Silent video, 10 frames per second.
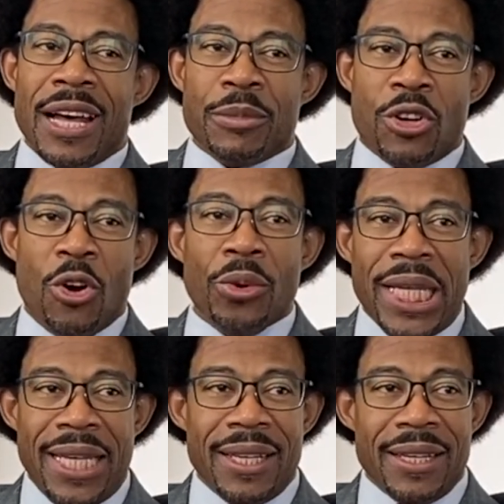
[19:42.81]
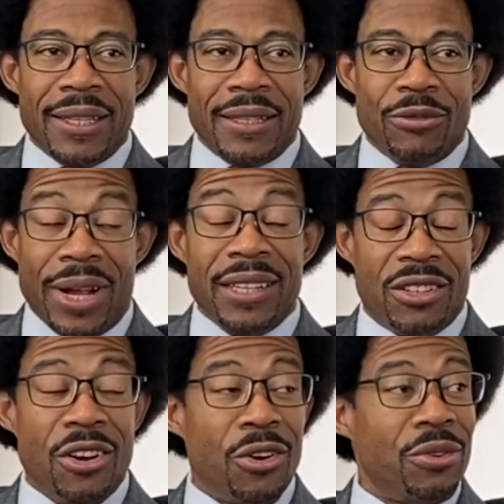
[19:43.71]
I'm coding, writing
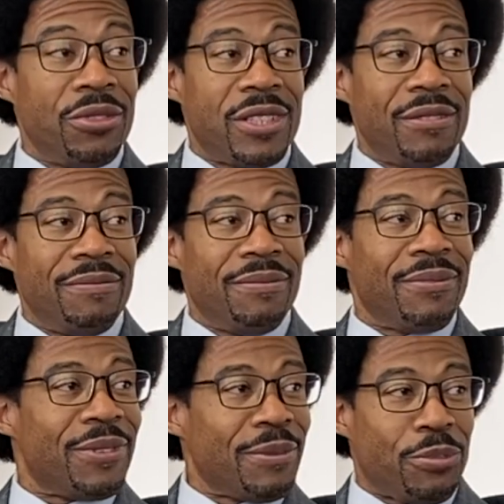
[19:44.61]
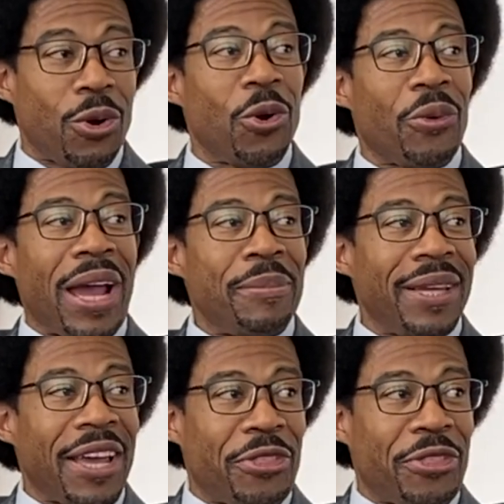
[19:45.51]
codes. They didn't use programming code.